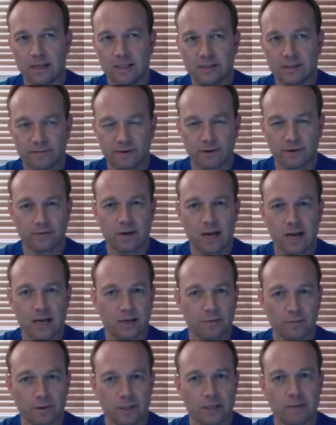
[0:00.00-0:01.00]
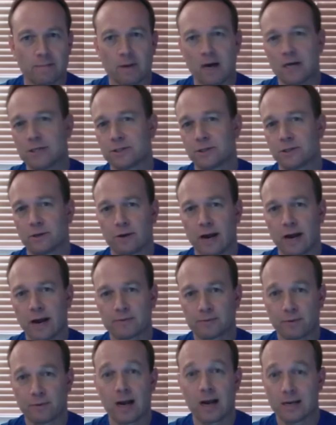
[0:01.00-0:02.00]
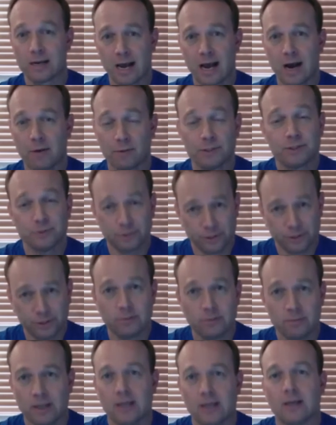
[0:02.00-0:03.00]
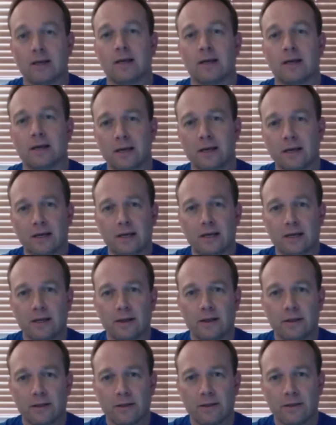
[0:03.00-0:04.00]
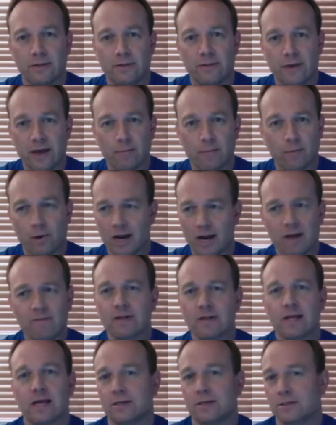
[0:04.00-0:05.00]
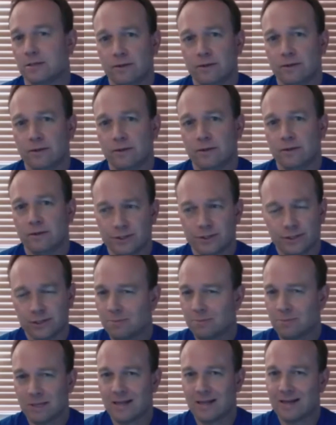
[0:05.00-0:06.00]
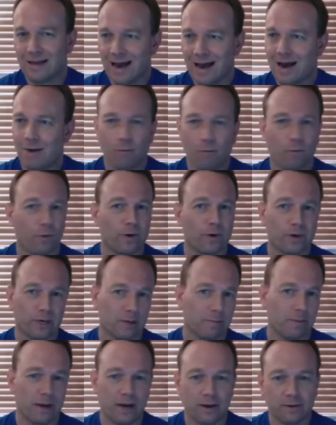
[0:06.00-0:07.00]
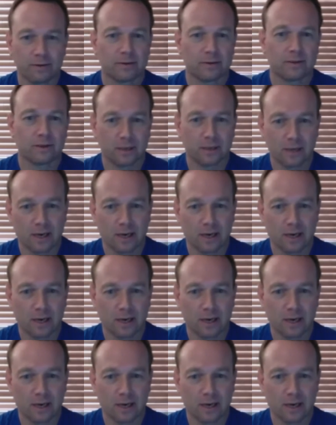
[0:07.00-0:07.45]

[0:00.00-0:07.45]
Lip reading: is if you're writing really modular apps right now, which you should be, then whatever they do, you shouldn't be that worried about.